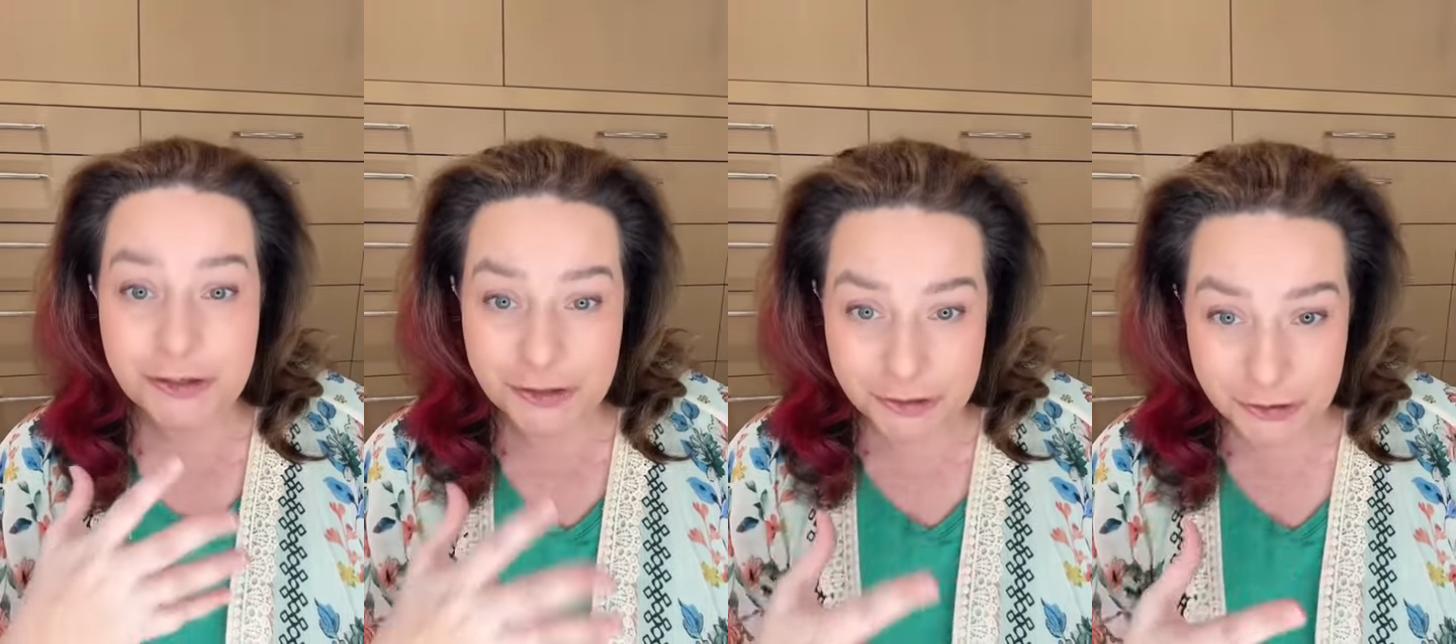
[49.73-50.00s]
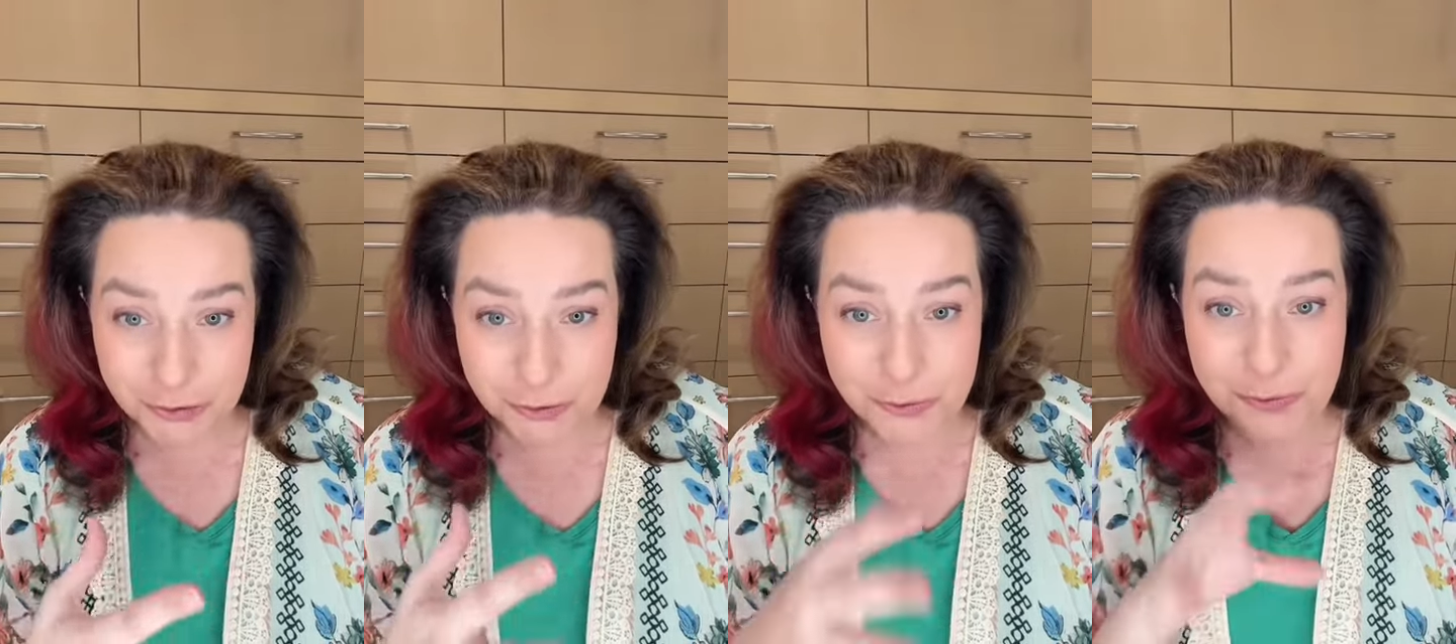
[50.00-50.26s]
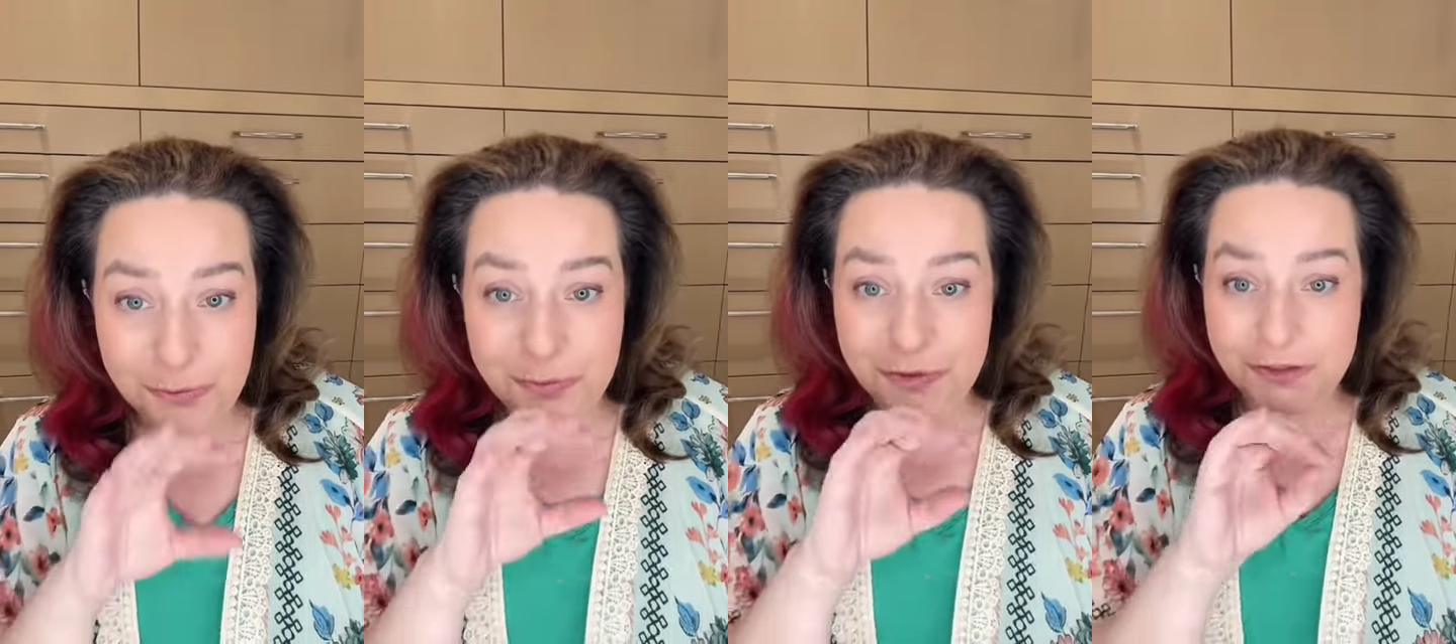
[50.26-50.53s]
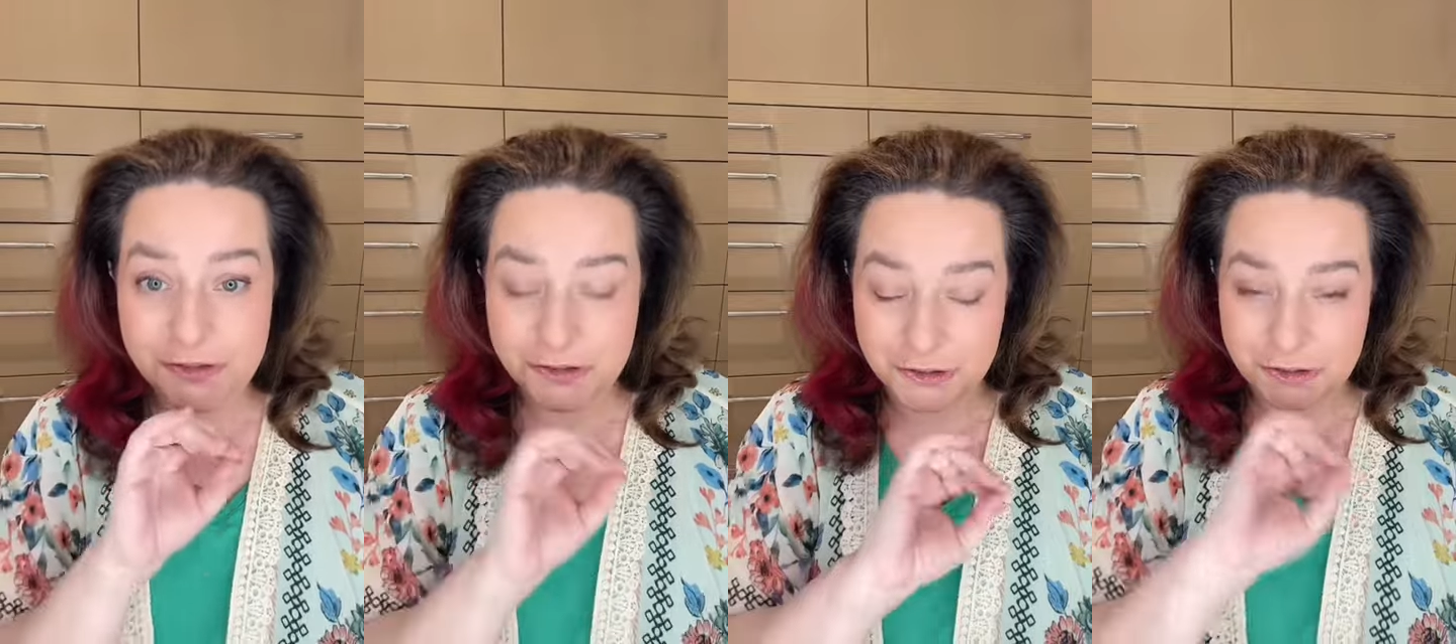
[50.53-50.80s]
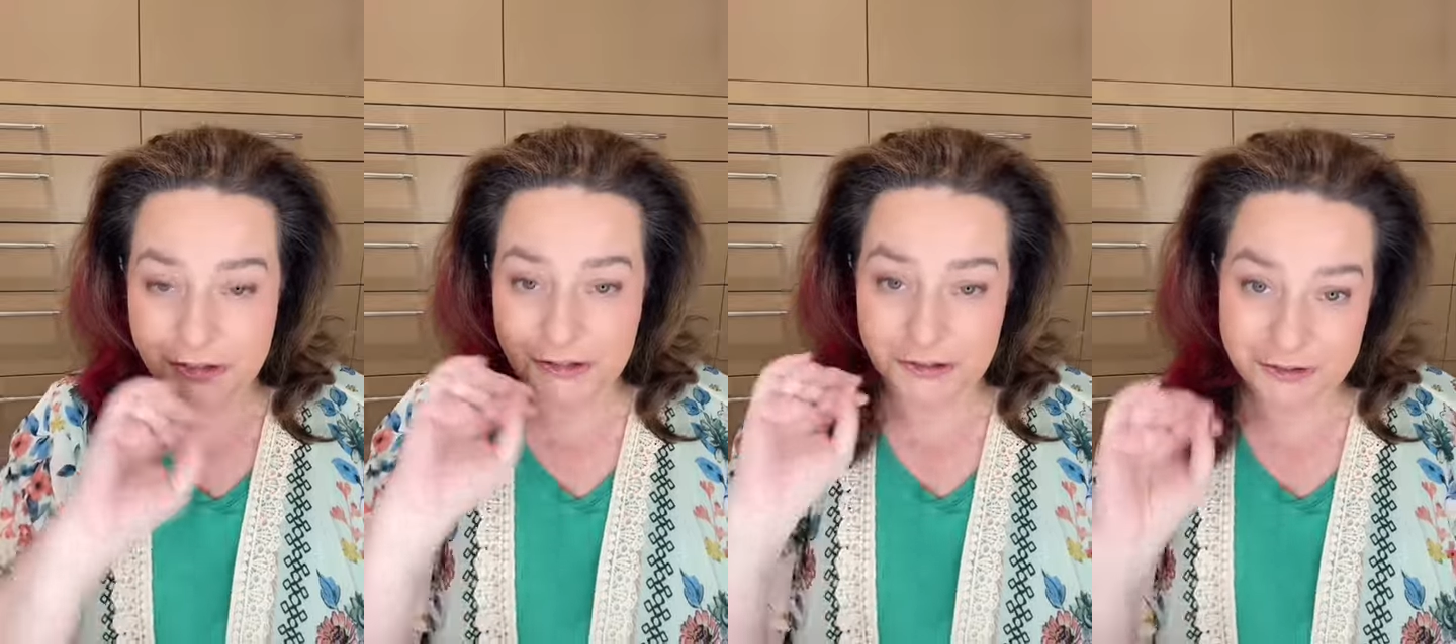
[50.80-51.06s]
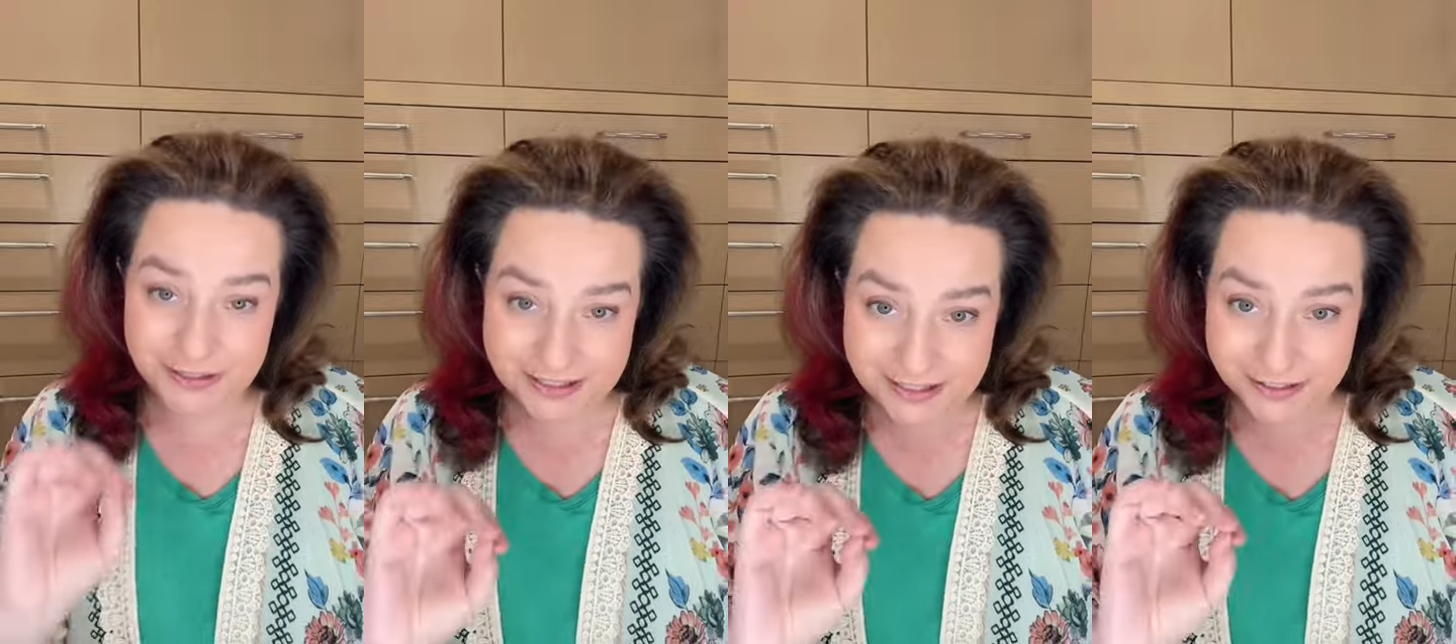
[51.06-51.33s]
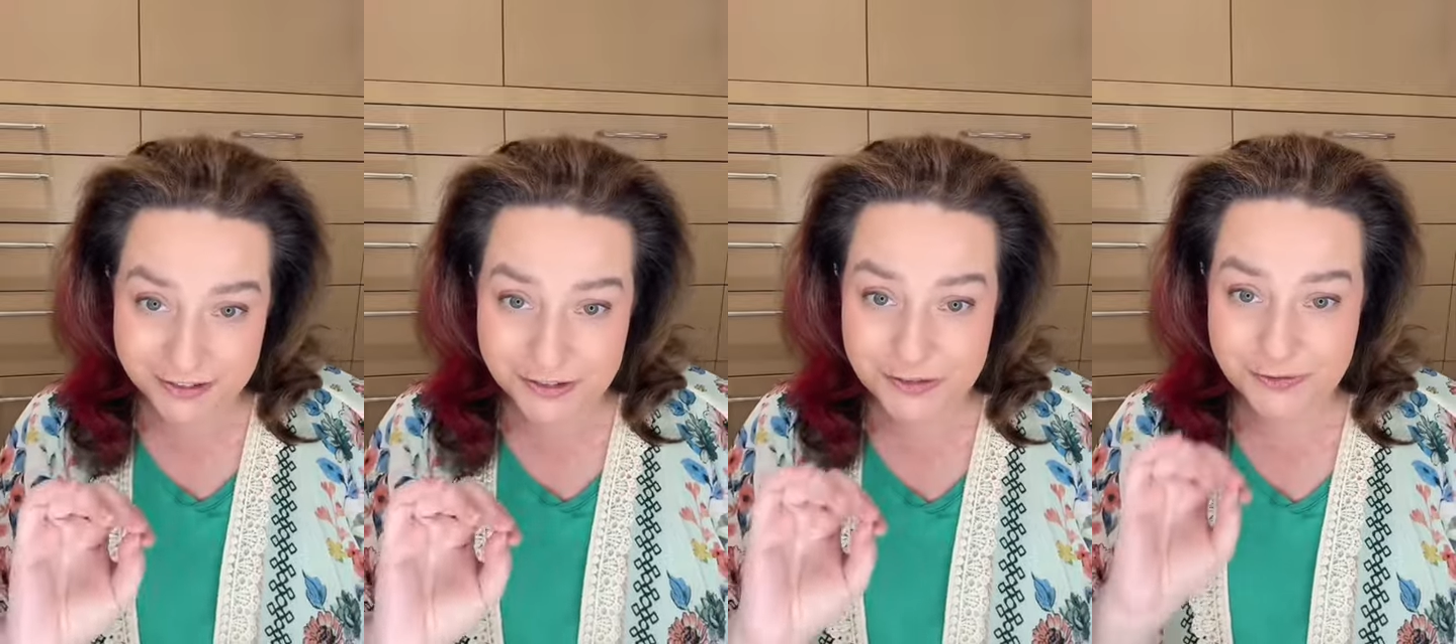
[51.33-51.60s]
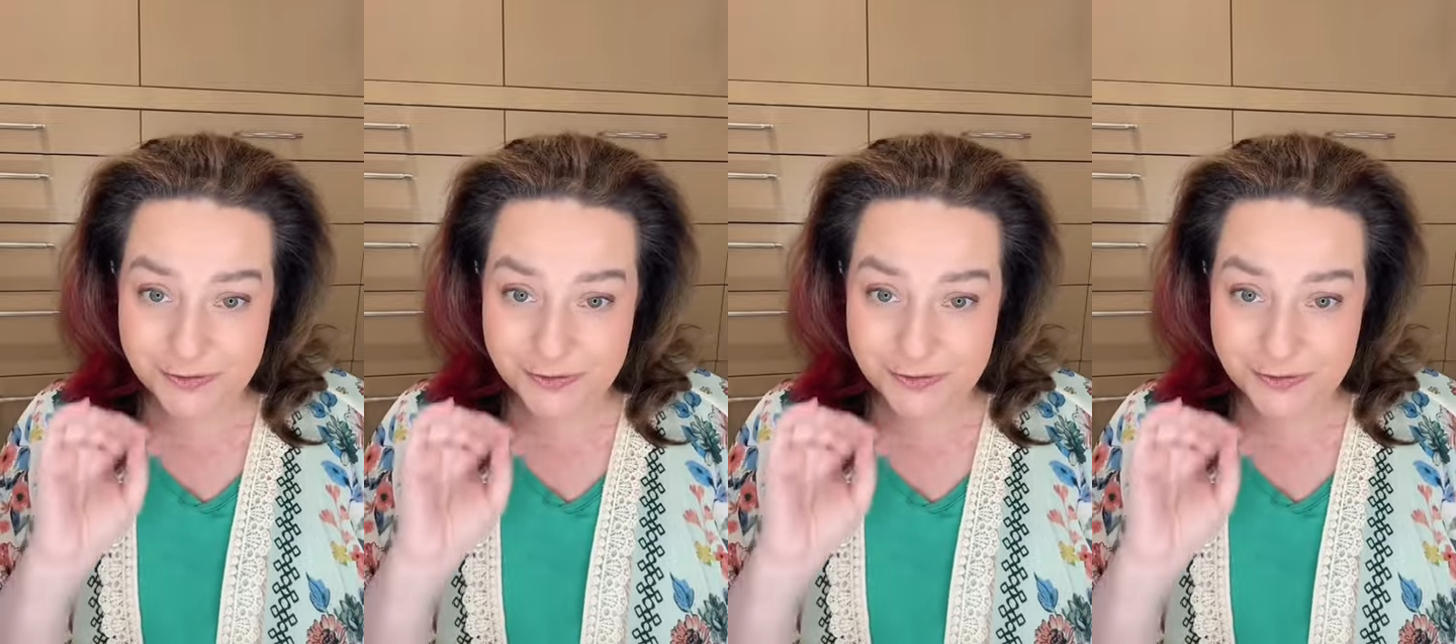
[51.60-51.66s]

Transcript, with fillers: two circular needles